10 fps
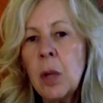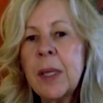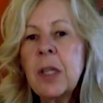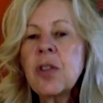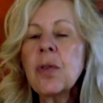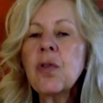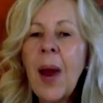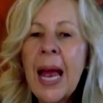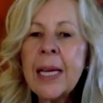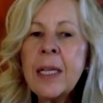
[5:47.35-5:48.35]
Because your
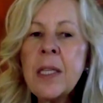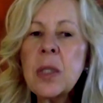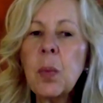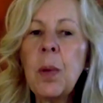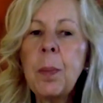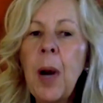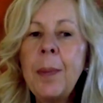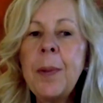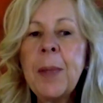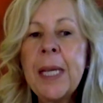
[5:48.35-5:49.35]
dragons will
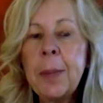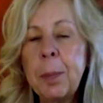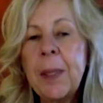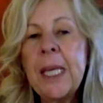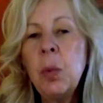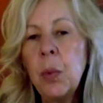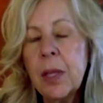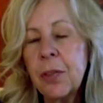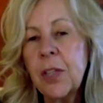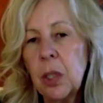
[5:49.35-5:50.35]
probably be
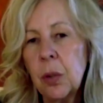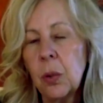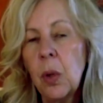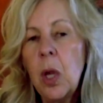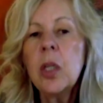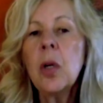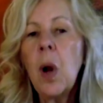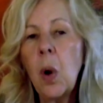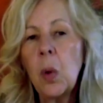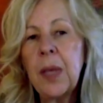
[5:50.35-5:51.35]
with you your
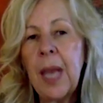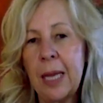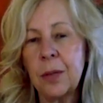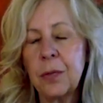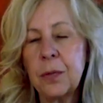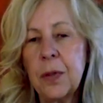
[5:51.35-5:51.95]
whole life,